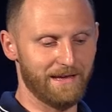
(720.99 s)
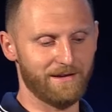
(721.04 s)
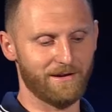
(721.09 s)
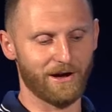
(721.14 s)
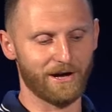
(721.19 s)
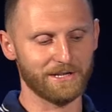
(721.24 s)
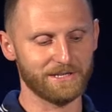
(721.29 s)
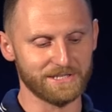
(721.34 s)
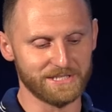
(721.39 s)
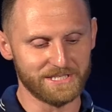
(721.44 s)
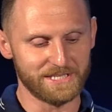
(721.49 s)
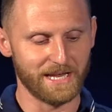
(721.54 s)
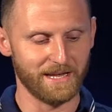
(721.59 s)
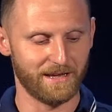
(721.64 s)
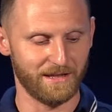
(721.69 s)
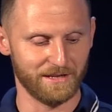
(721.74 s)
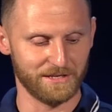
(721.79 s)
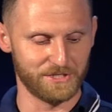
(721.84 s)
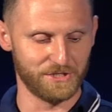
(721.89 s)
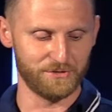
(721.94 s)
God has
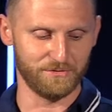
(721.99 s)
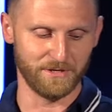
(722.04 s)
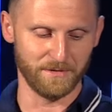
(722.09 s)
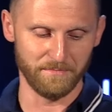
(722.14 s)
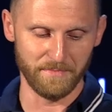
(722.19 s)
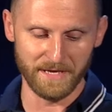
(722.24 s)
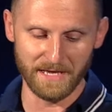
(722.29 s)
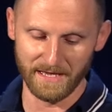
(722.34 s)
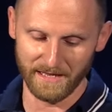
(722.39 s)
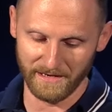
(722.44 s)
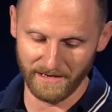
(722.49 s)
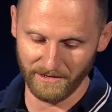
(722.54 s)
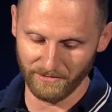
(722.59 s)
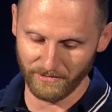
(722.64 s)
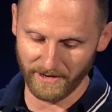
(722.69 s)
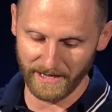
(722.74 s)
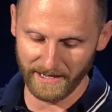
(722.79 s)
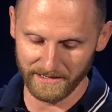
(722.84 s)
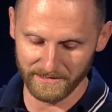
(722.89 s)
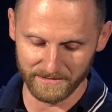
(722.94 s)
taken us to the beginning,
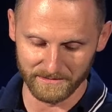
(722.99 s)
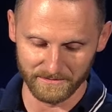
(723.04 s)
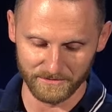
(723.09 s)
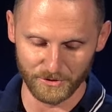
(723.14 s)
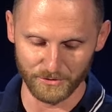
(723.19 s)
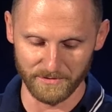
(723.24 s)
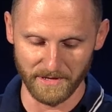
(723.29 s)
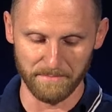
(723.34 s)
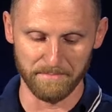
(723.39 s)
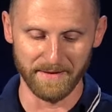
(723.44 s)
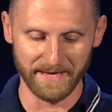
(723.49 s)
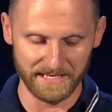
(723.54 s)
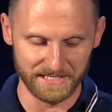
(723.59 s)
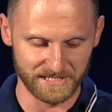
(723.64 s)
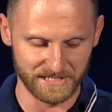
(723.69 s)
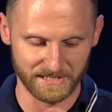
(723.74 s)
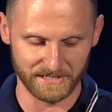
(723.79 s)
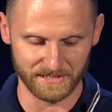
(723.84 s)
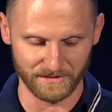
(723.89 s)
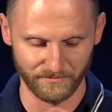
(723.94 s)
right? To the
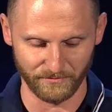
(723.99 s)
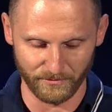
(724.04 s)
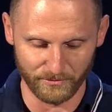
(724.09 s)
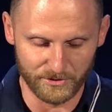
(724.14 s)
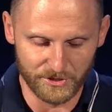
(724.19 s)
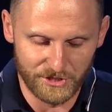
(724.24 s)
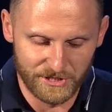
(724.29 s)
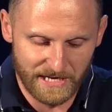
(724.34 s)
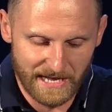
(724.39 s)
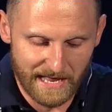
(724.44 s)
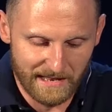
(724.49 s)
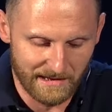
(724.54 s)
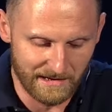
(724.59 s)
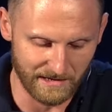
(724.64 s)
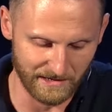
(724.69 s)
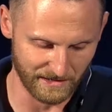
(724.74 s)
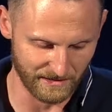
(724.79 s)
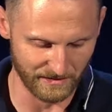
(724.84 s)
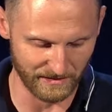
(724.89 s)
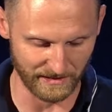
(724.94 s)
basics of
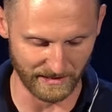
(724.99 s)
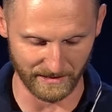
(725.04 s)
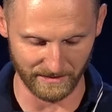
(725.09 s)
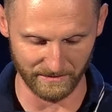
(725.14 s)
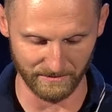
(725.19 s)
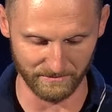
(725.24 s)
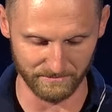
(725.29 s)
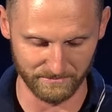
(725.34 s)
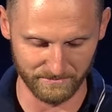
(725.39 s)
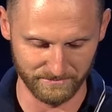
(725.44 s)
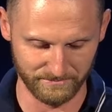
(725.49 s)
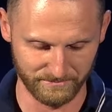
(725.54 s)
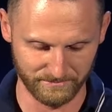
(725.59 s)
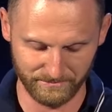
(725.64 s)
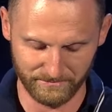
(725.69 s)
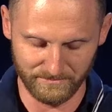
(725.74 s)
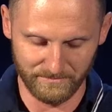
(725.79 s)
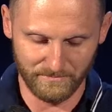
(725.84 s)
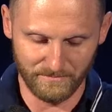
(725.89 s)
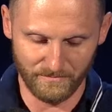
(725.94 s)
Christianity and
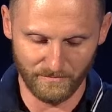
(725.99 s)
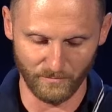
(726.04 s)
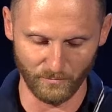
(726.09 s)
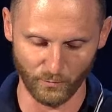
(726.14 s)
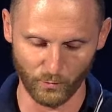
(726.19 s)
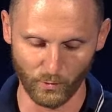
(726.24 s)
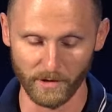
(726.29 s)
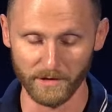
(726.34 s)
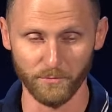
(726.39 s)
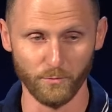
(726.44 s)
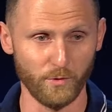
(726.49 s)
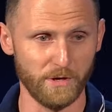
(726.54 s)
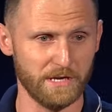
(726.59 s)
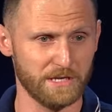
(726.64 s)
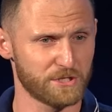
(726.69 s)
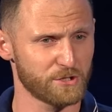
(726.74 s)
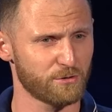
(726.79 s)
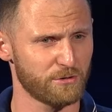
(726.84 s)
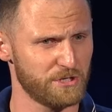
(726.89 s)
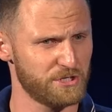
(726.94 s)
what we
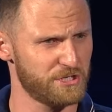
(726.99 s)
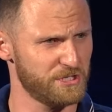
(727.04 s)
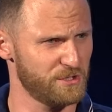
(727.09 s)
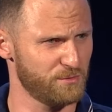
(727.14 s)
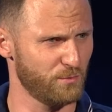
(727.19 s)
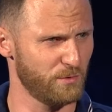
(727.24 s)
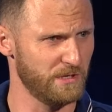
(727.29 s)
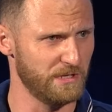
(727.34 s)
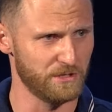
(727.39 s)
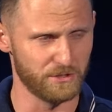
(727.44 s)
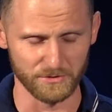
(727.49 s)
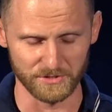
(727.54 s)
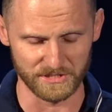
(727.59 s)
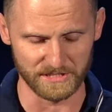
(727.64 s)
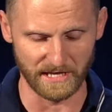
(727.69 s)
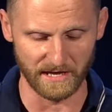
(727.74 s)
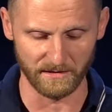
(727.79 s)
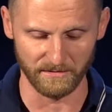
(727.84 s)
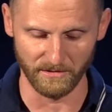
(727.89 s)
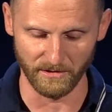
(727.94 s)
as Christians, we need to
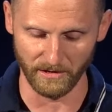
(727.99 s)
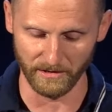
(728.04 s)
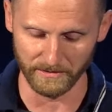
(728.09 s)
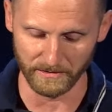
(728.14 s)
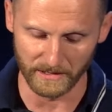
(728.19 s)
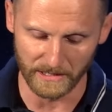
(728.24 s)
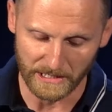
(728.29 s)
stand on.